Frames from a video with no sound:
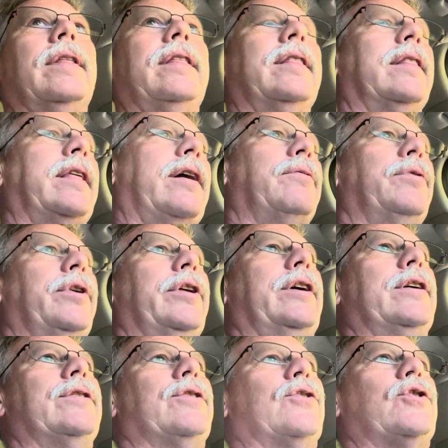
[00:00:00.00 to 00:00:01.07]
that really
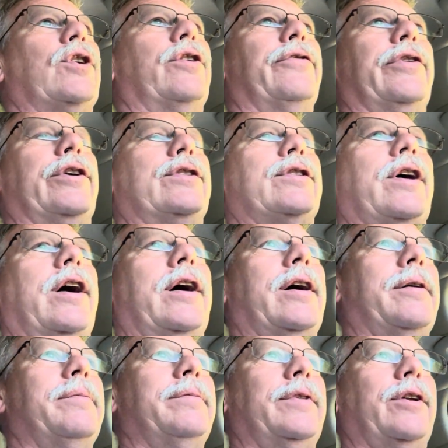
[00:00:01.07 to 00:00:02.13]
is a service.
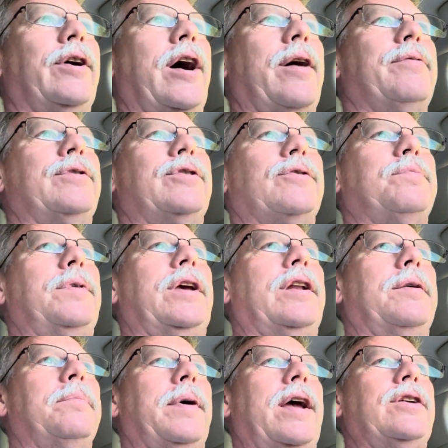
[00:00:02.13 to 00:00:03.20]
You know, I was just being
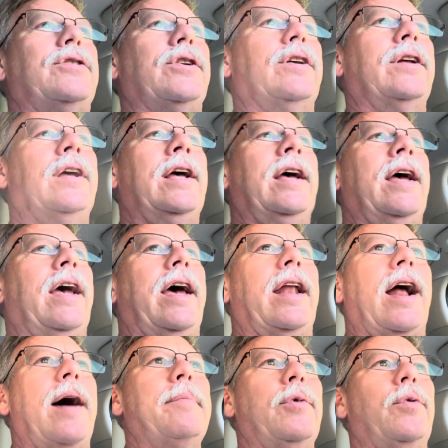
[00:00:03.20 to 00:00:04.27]
impatient, and
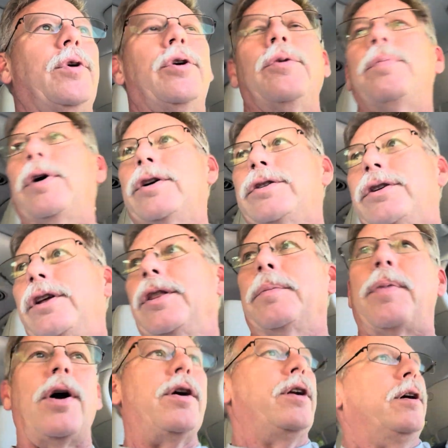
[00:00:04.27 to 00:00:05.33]
I'm the one who punched in the
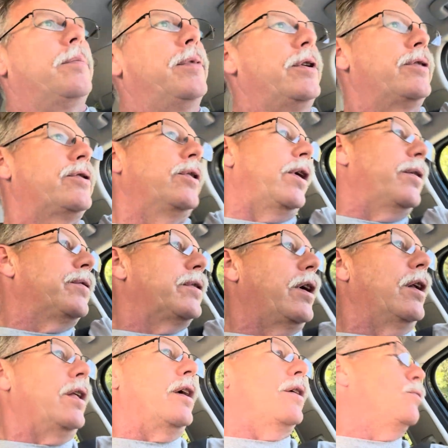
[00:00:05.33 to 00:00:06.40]
part number. So I was kind
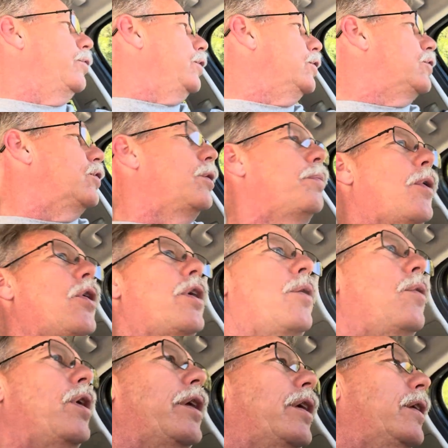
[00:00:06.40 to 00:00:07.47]
of like, well, this is the part I
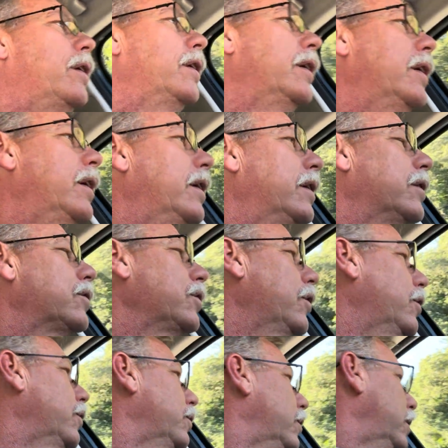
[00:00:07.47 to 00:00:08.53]
wanted.
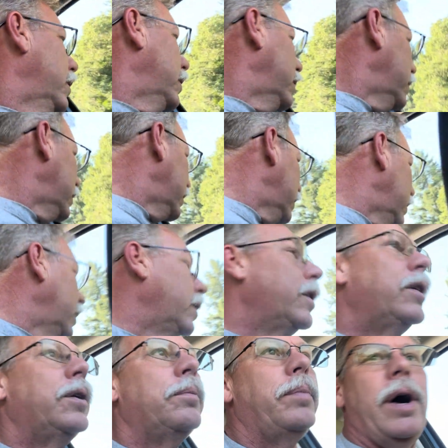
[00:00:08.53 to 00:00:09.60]
So,
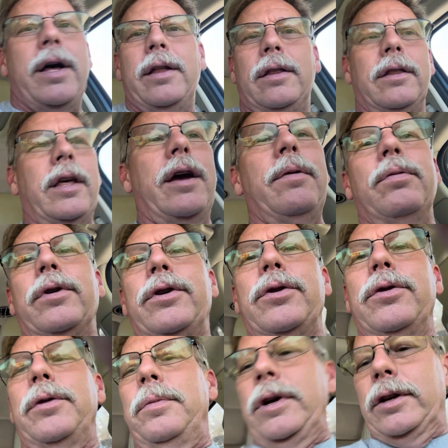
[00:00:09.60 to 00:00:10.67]
but they were
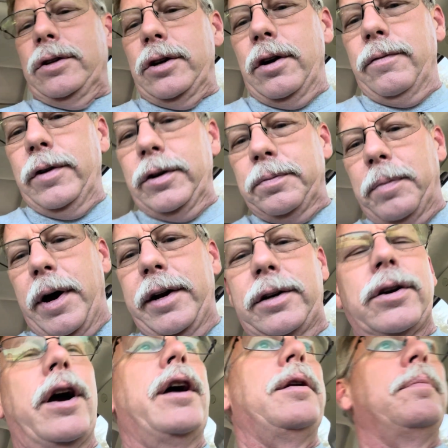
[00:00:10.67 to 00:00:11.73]
doing me a service by
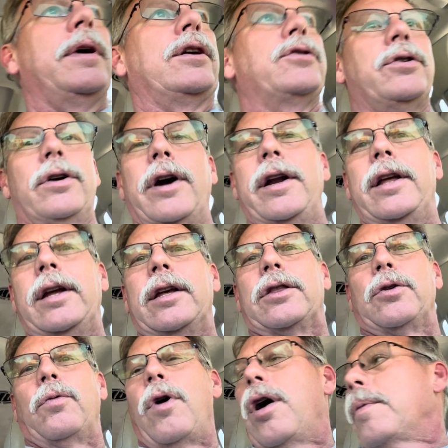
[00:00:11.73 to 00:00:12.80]
trying to make sure I didn't get the wrong